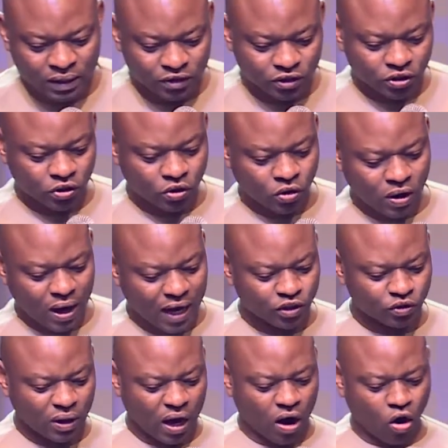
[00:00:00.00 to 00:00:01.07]
you know, and
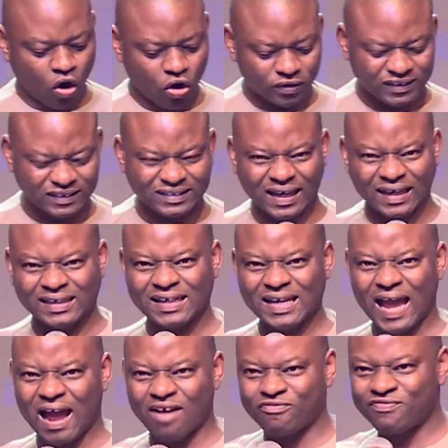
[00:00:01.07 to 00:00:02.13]
you are constantly
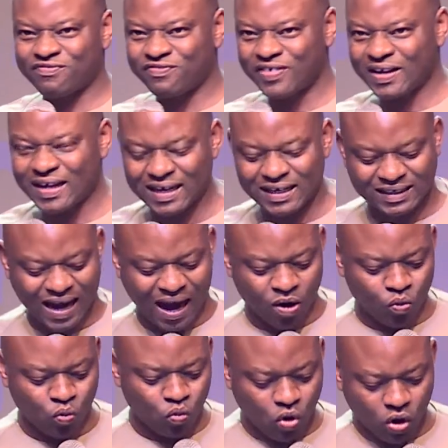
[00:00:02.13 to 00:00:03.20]
afraid
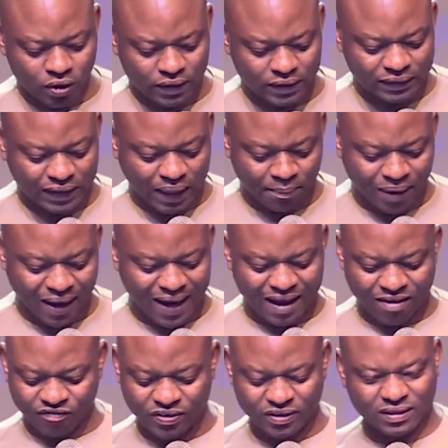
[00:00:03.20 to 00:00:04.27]
and worried about
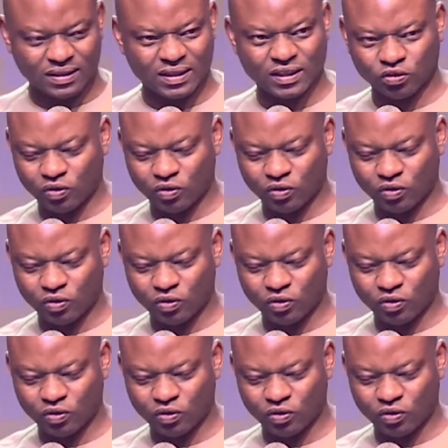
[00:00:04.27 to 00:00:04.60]
everything,